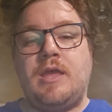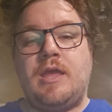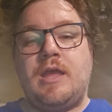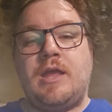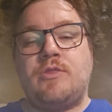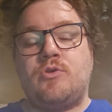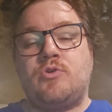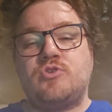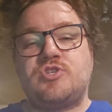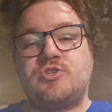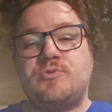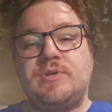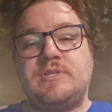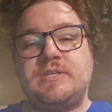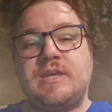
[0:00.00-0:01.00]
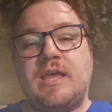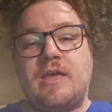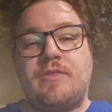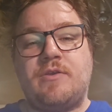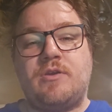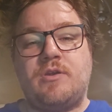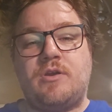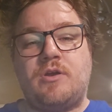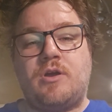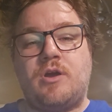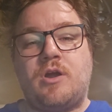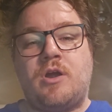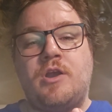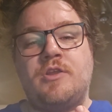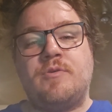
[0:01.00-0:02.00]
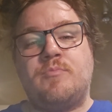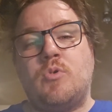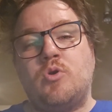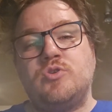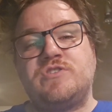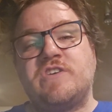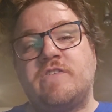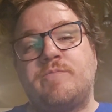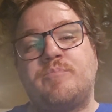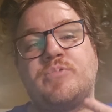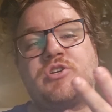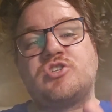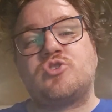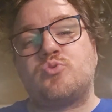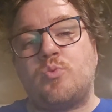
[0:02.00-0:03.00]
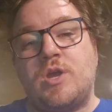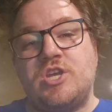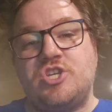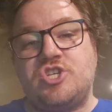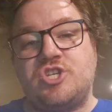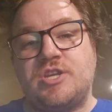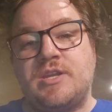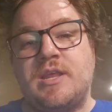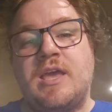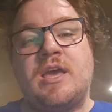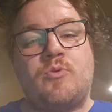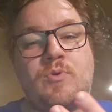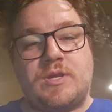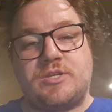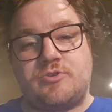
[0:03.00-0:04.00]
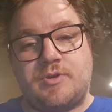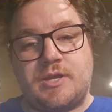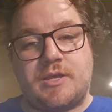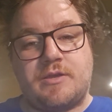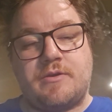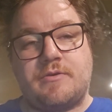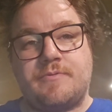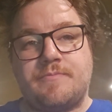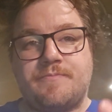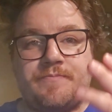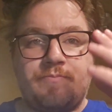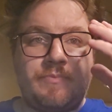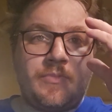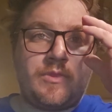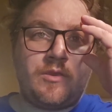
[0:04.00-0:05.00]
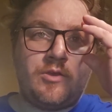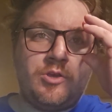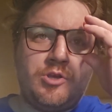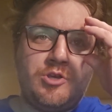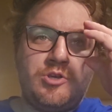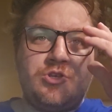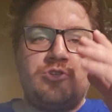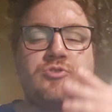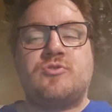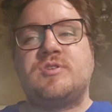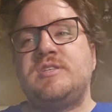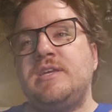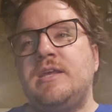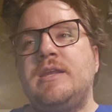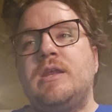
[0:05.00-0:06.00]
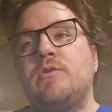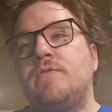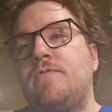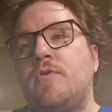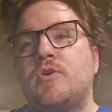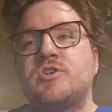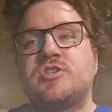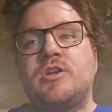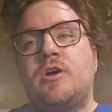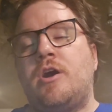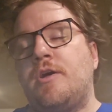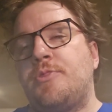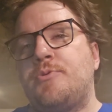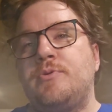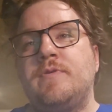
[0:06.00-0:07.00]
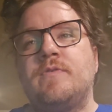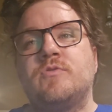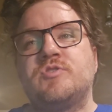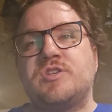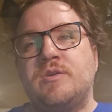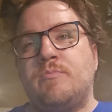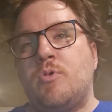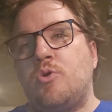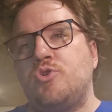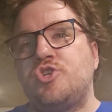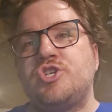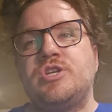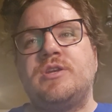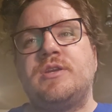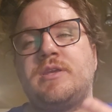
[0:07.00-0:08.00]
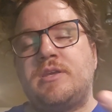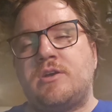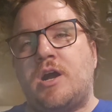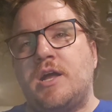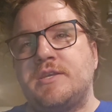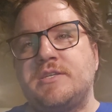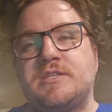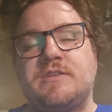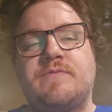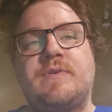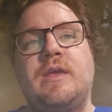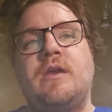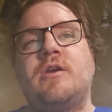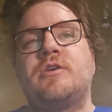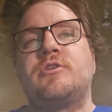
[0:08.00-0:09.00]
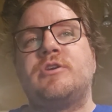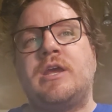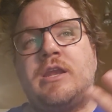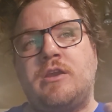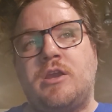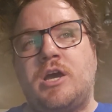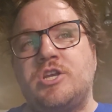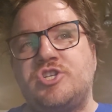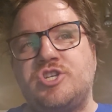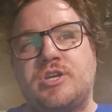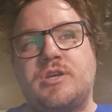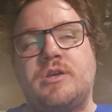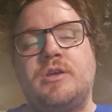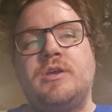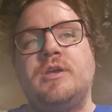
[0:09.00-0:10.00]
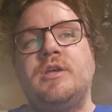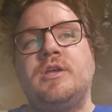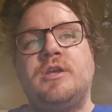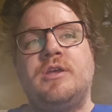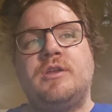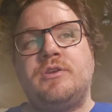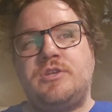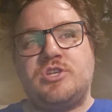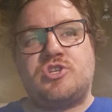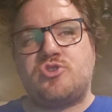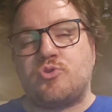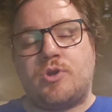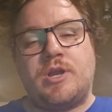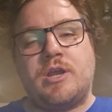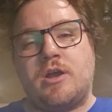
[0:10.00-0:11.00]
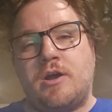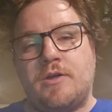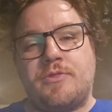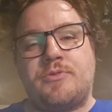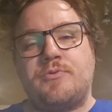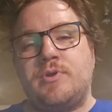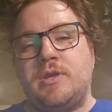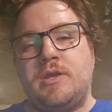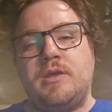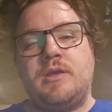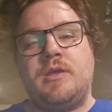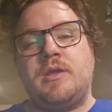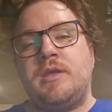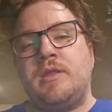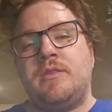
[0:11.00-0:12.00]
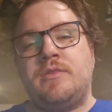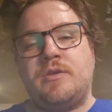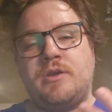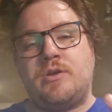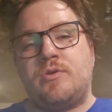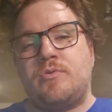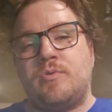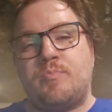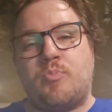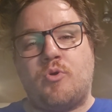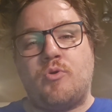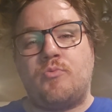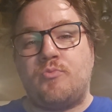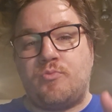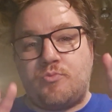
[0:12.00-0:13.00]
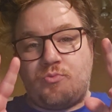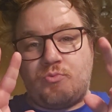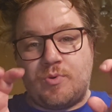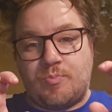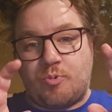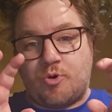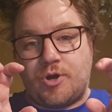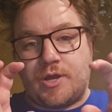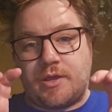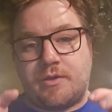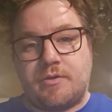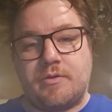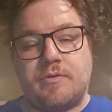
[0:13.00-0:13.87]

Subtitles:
and those 3 together are the modes of persuasion and rhetoric. So CNN will focus on all 3 of those: emotion, content of character, and logic, distorting all 3 in their reporting.